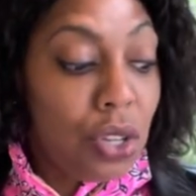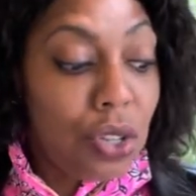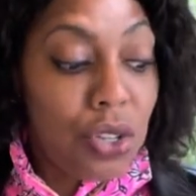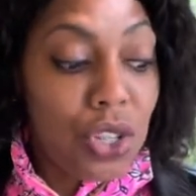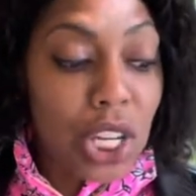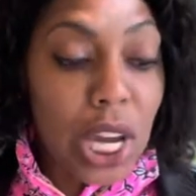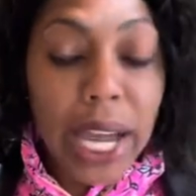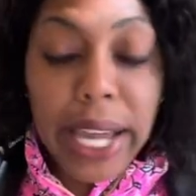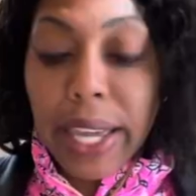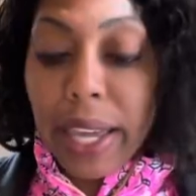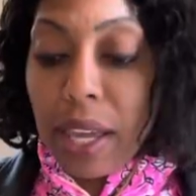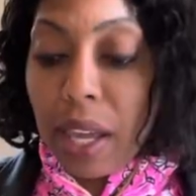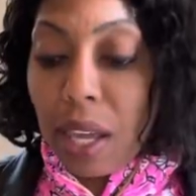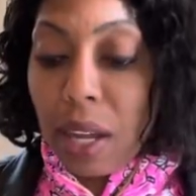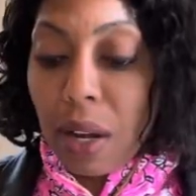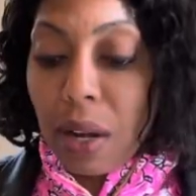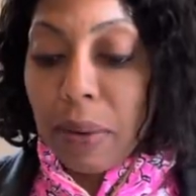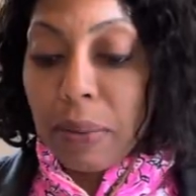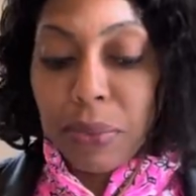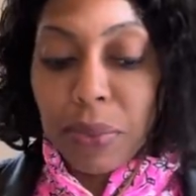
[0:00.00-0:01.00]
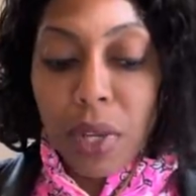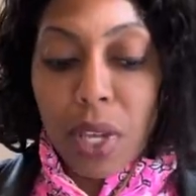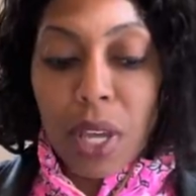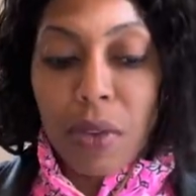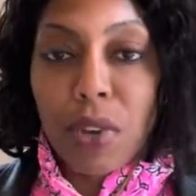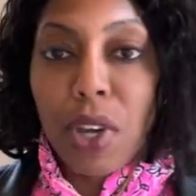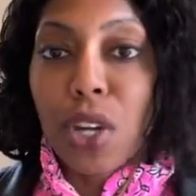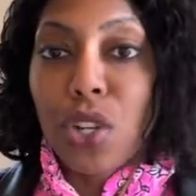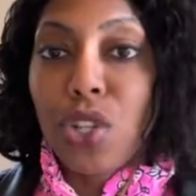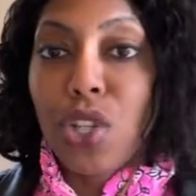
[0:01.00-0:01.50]
jacket.
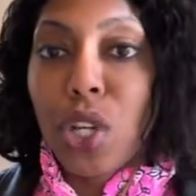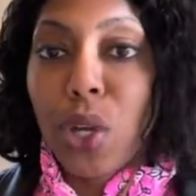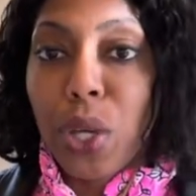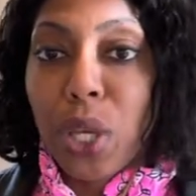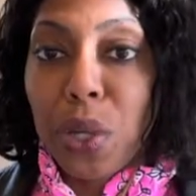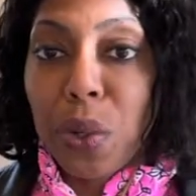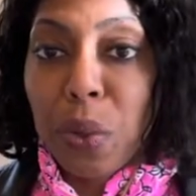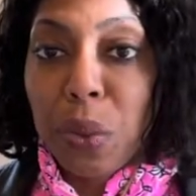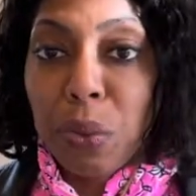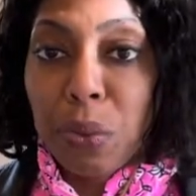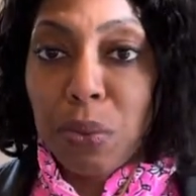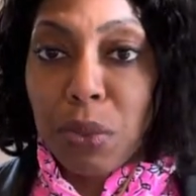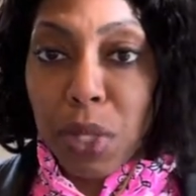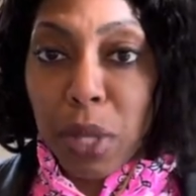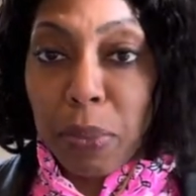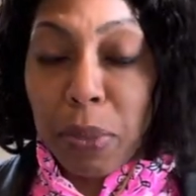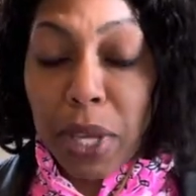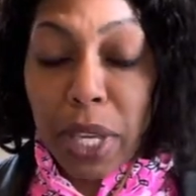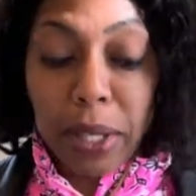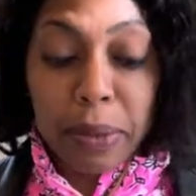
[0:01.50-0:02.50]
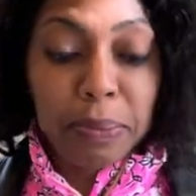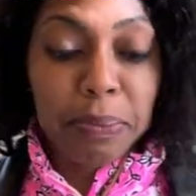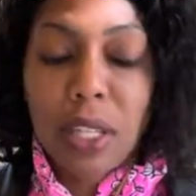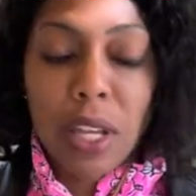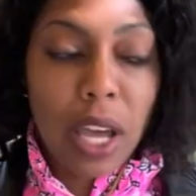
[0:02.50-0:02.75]
I've gotta show you something.